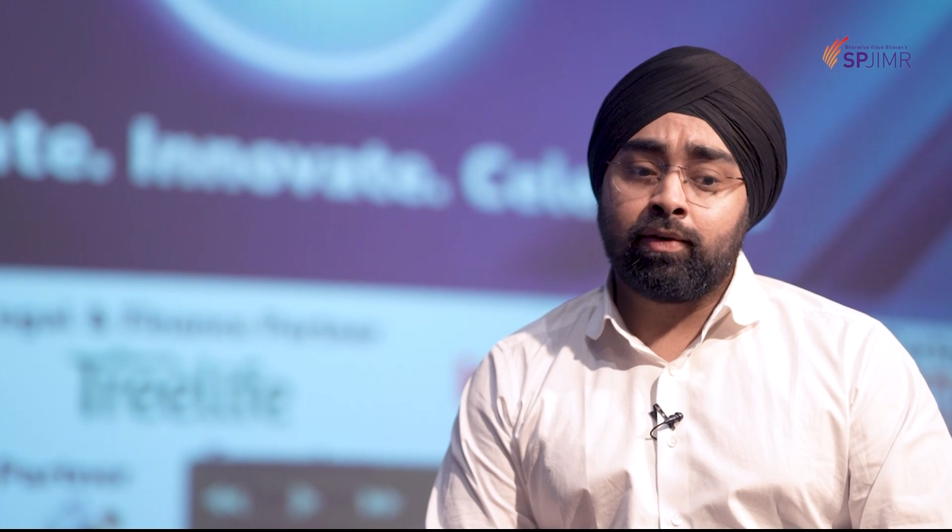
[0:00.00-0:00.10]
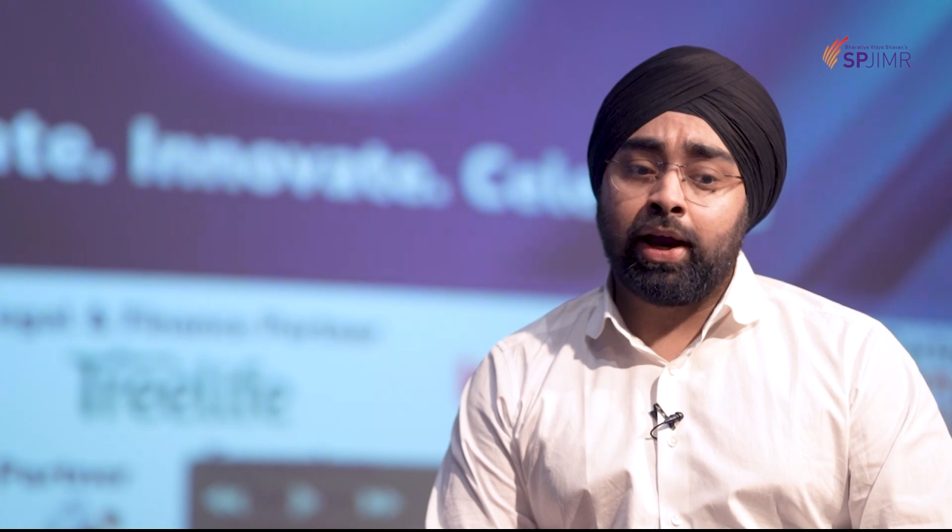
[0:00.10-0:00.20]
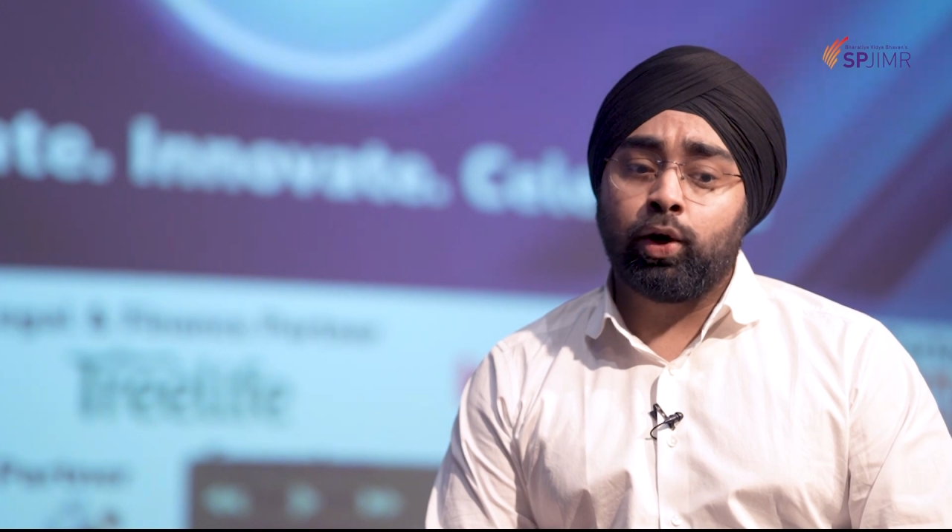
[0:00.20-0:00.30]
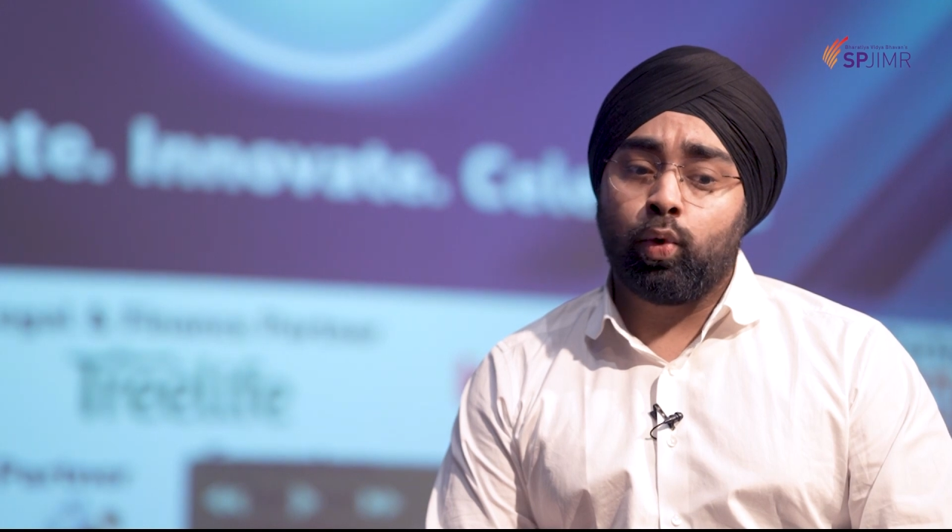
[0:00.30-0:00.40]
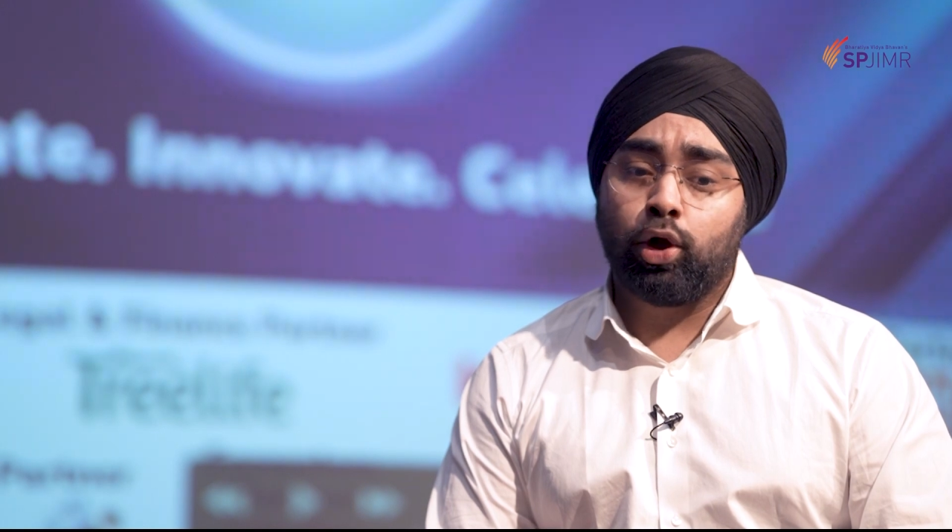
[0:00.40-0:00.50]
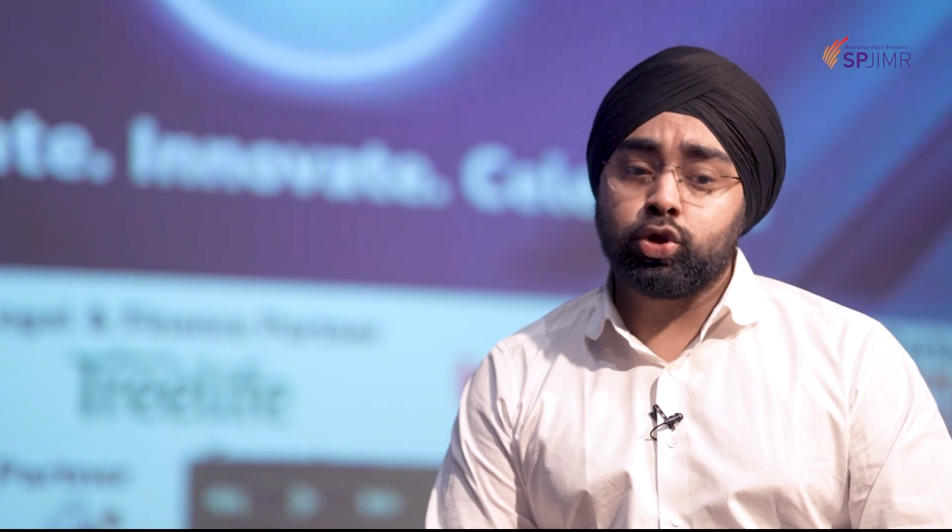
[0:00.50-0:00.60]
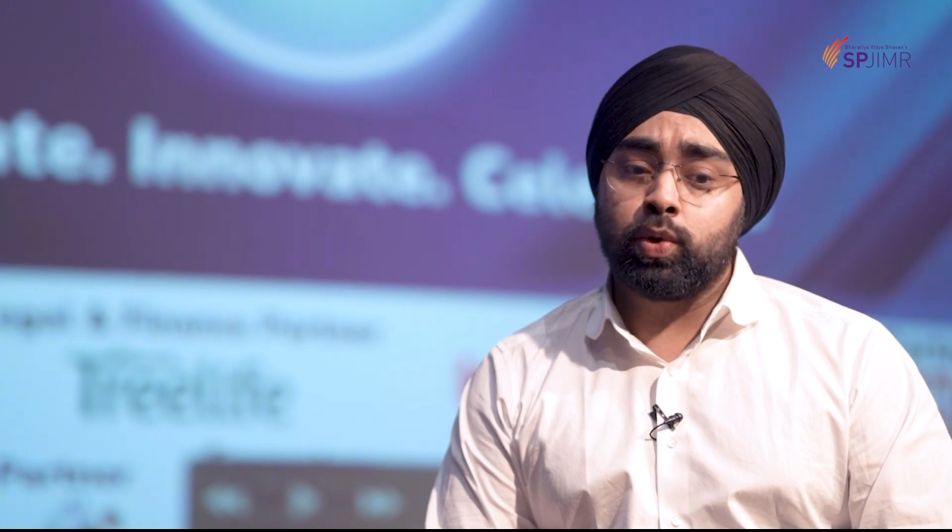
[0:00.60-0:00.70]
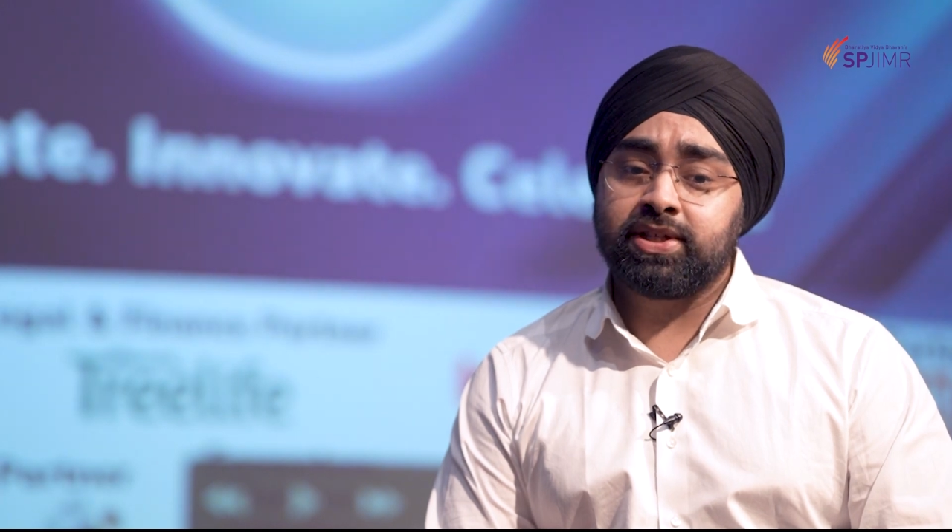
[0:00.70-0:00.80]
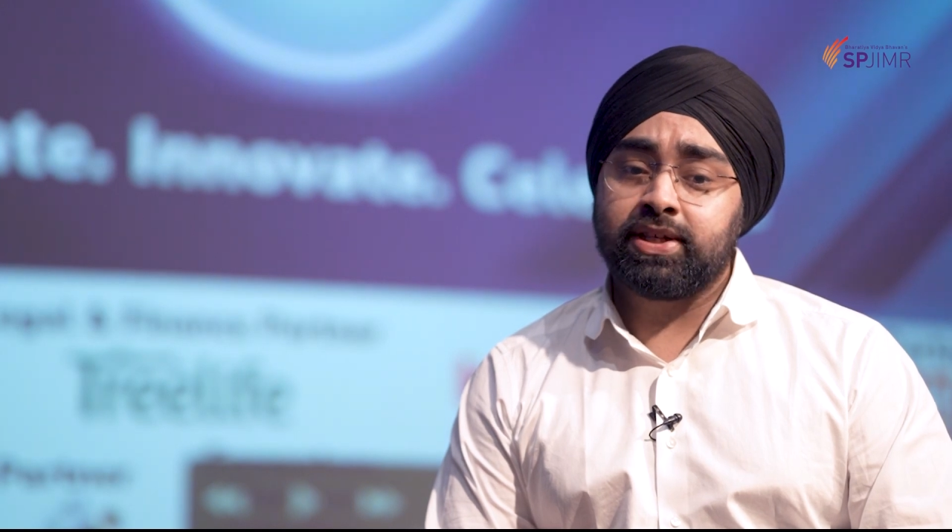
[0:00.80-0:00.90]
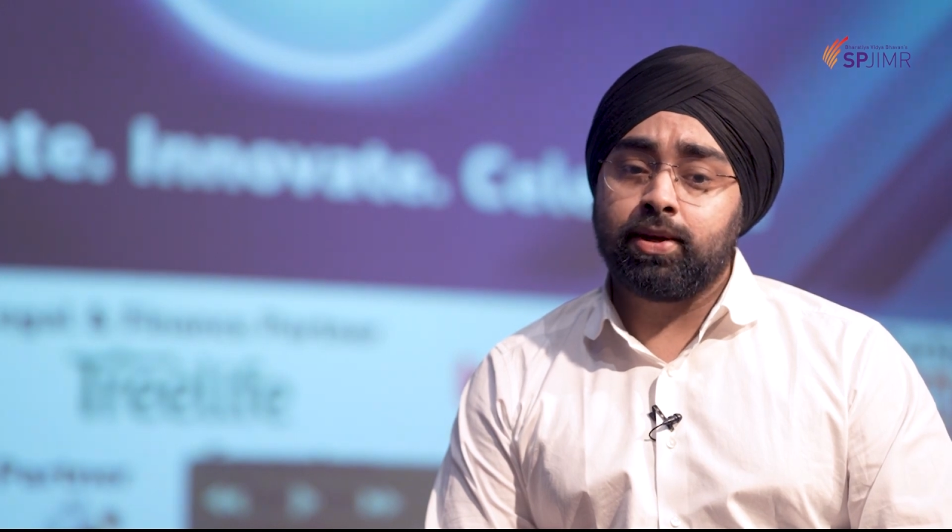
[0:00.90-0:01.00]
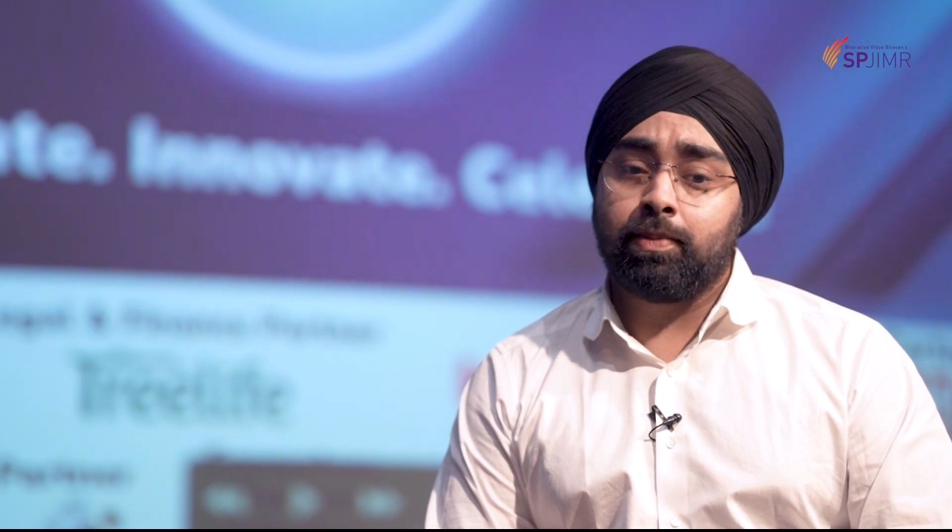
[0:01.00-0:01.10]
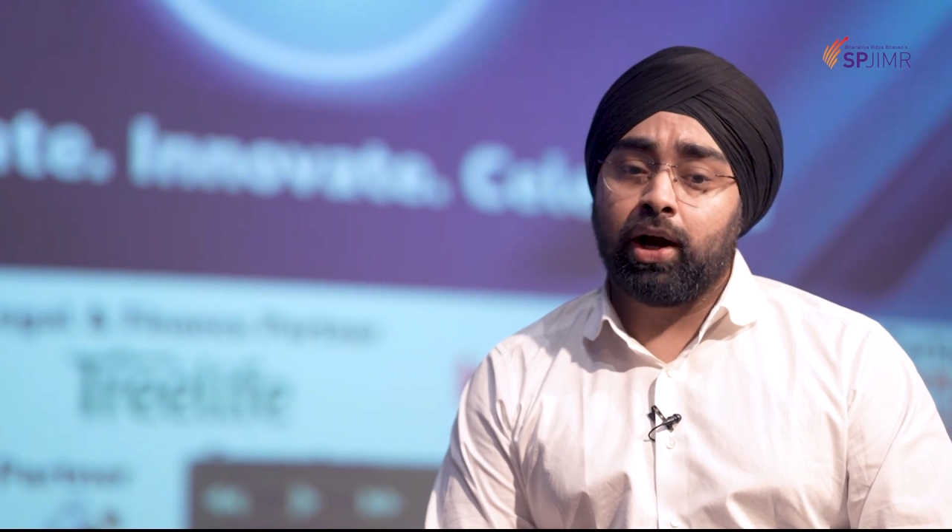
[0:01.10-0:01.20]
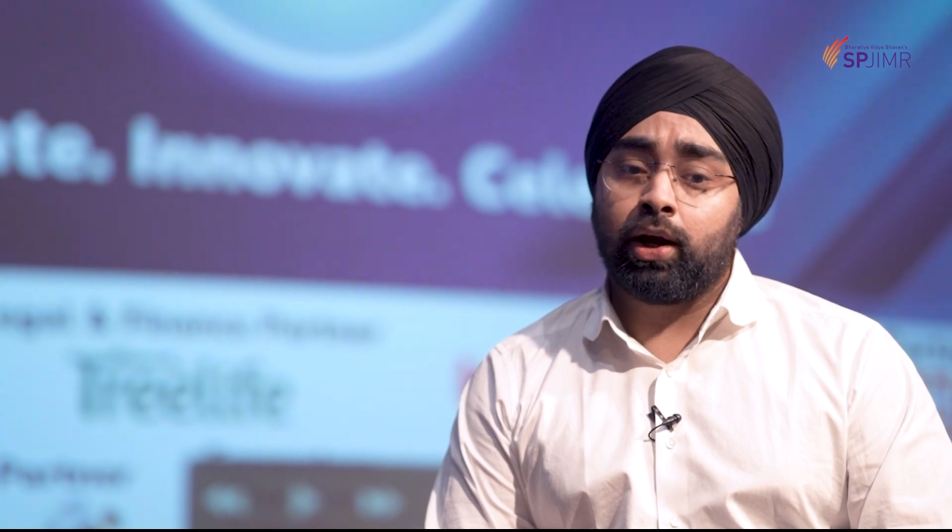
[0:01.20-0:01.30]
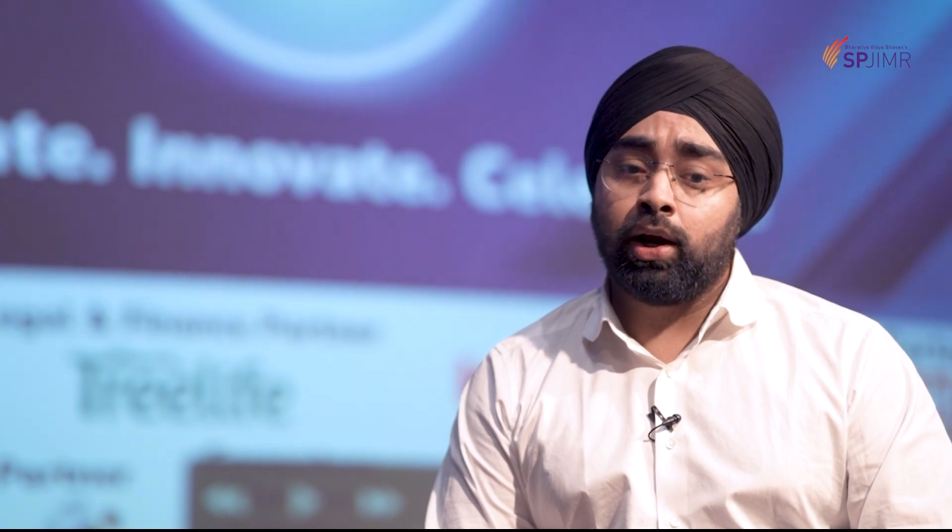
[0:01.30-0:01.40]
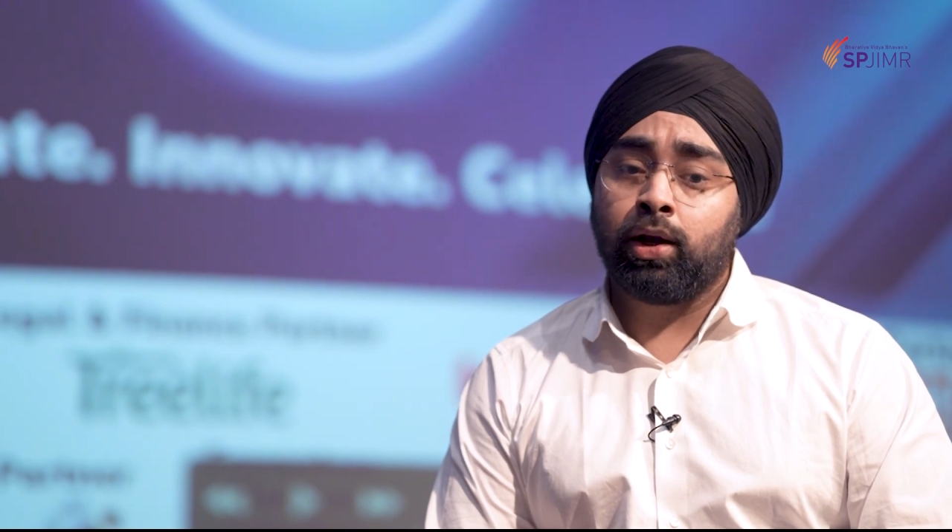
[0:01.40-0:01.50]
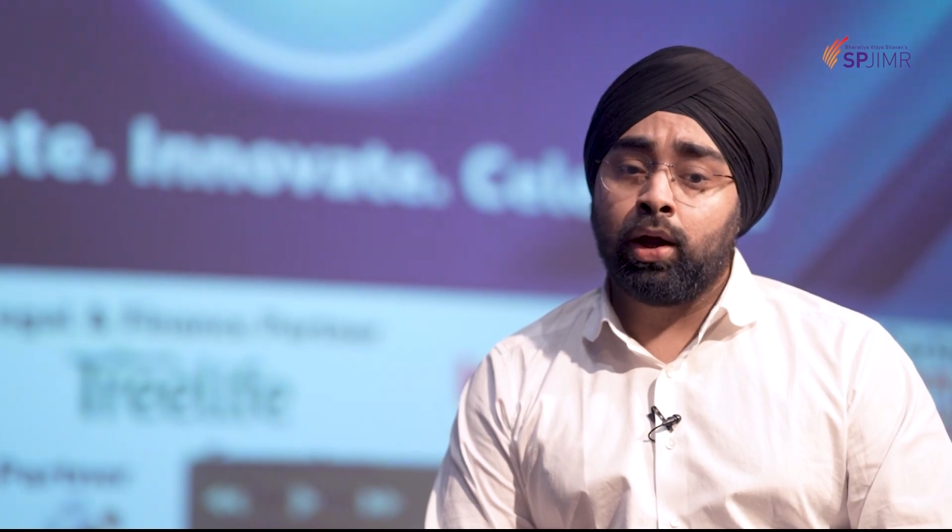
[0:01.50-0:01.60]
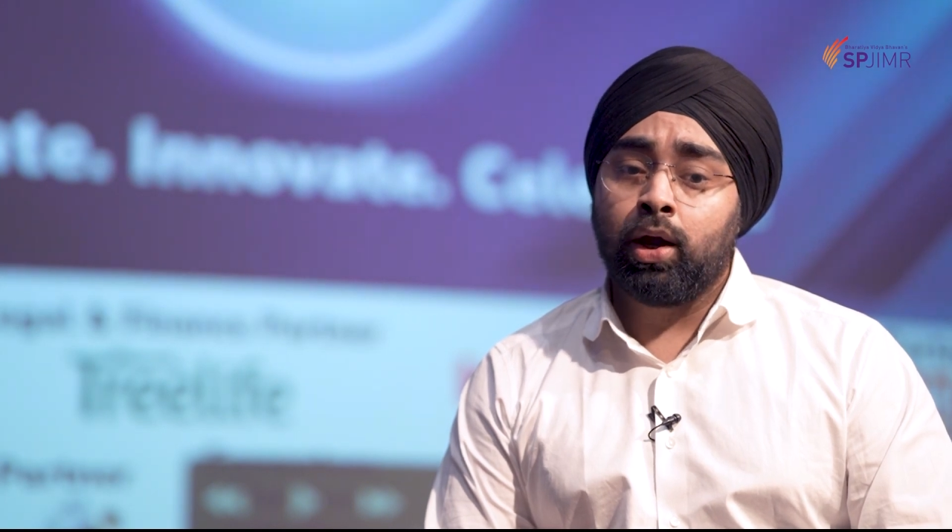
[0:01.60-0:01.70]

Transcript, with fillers: trying to also assess the market,